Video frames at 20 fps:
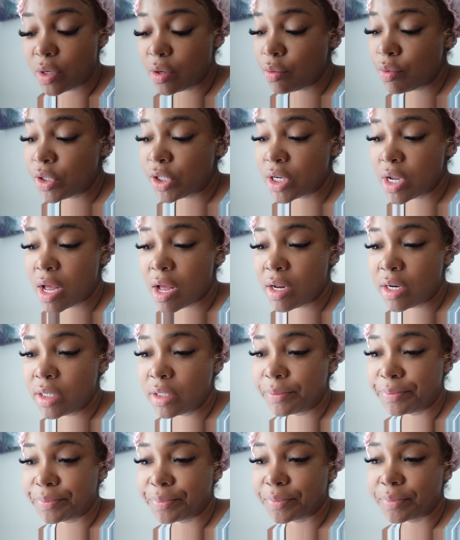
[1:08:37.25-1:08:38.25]
what you call it?
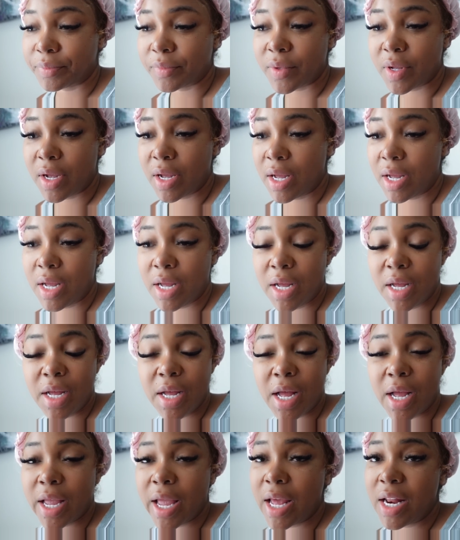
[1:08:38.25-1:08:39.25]

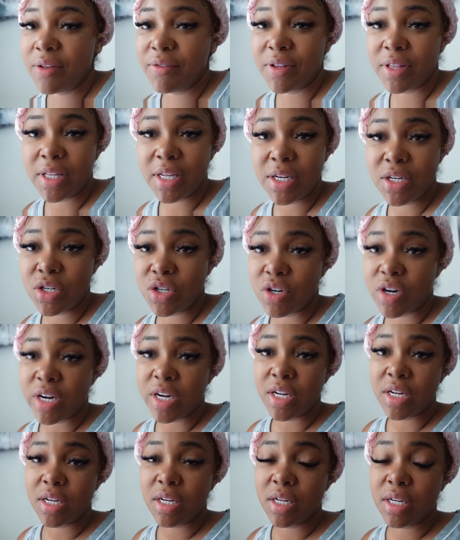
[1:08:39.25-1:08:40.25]
I can't even think
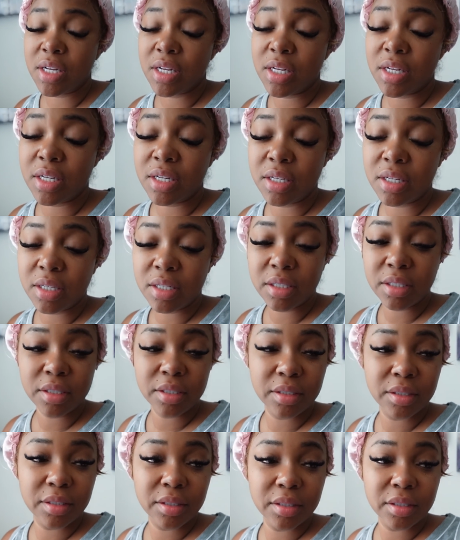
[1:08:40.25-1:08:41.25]
straight,
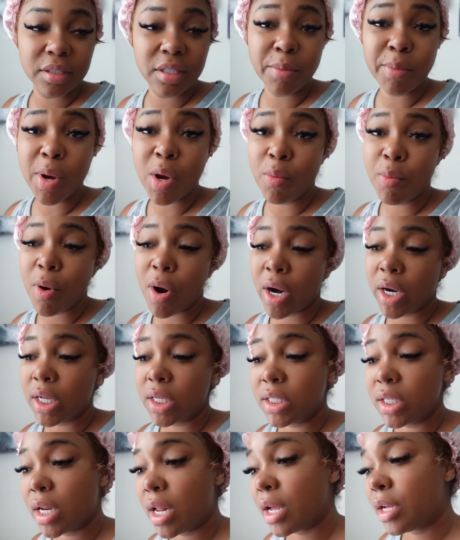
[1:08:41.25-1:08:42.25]
the boat party
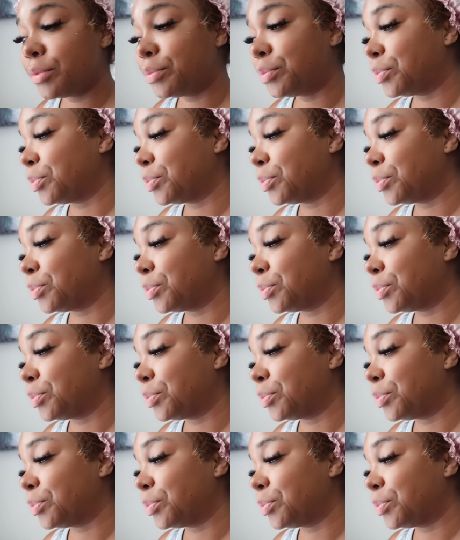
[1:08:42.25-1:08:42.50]
today.